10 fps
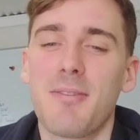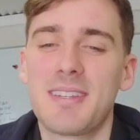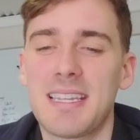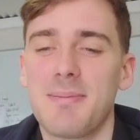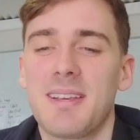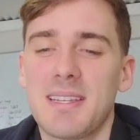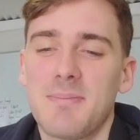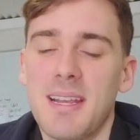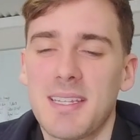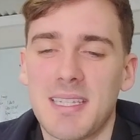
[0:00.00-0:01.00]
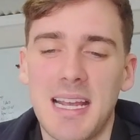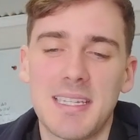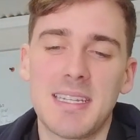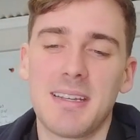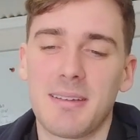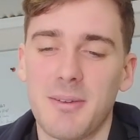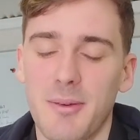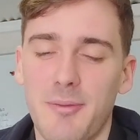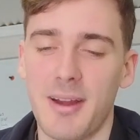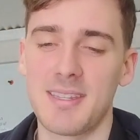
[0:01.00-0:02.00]
Obviously, because me and Stacey are
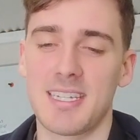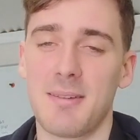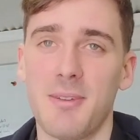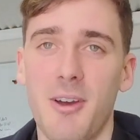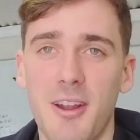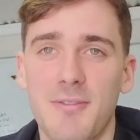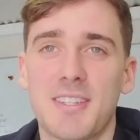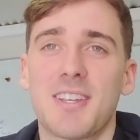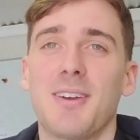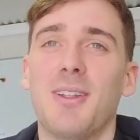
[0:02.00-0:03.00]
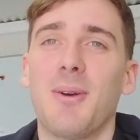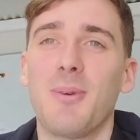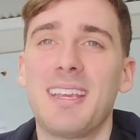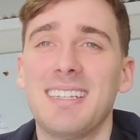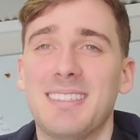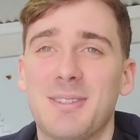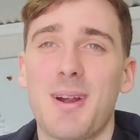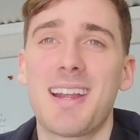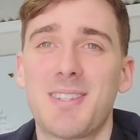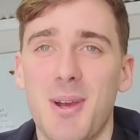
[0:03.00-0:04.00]
good friends and I've known her for so long, we could
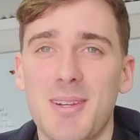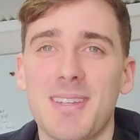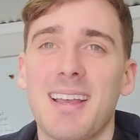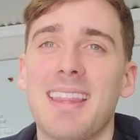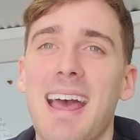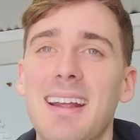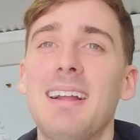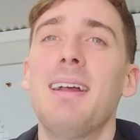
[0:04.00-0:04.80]
crack jokes like that.